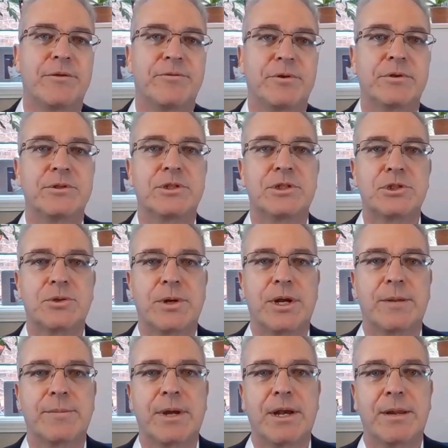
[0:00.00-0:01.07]
If you're just
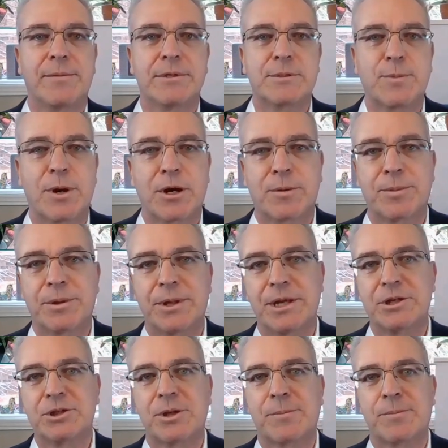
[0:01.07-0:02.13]
joining, my name is Marc
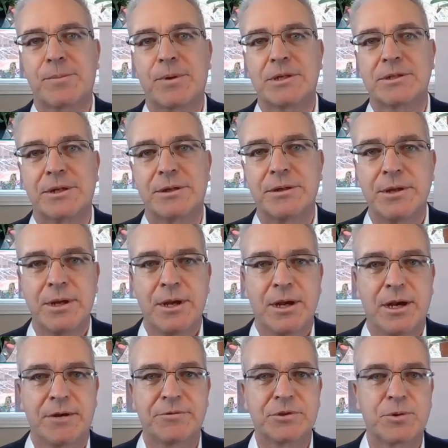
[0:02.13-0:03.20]
Belaiche. I'm president
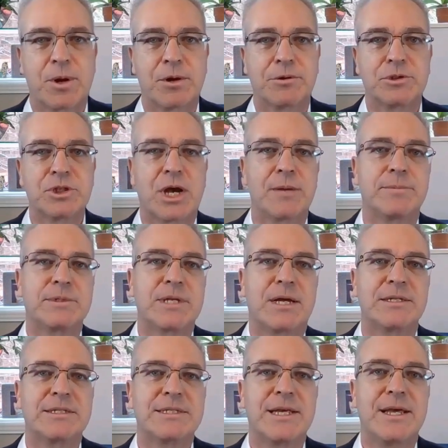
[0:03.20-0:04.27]
of
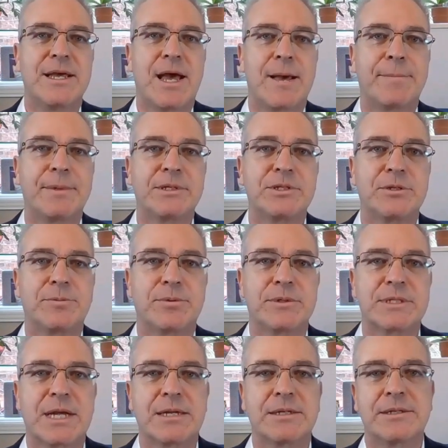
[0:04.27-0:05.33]
TorontoJobs.ca. Happy to
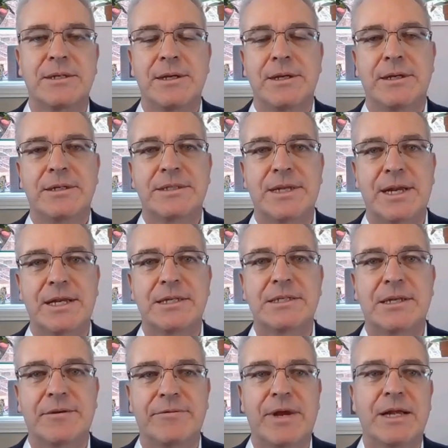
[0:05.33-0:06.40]
present
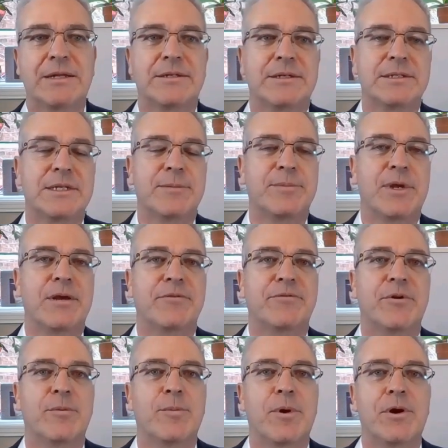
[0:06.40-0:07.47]
today's event, the CPA
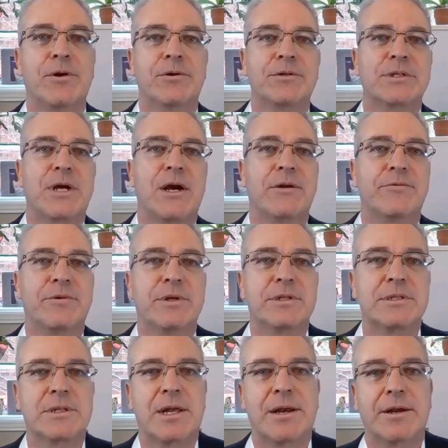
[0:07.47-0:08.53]
Firm Partners
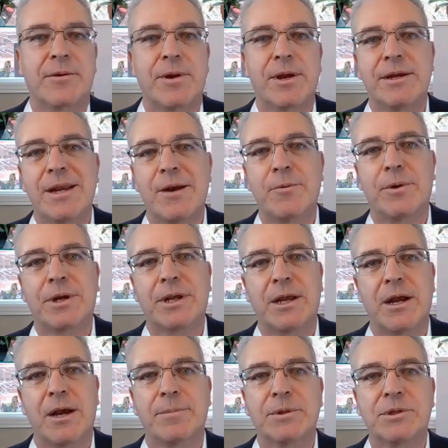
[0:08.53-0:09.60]
Conference. A lot of great
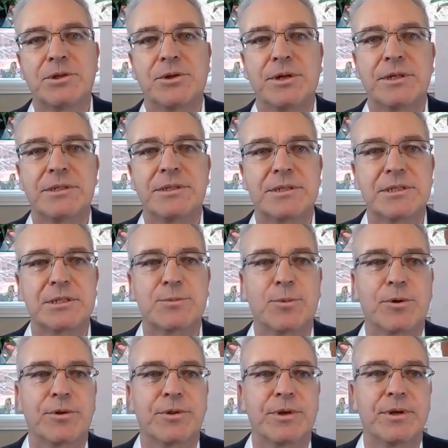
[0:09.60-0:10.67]
networking opportunities. This is
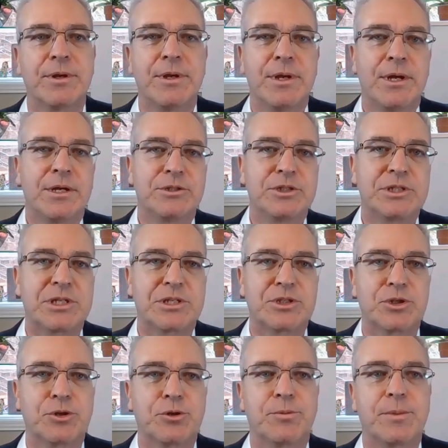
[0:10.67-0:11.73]
more than just a
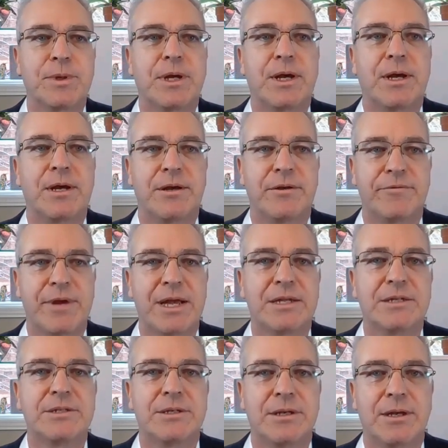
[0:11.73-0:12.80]
Zoom event.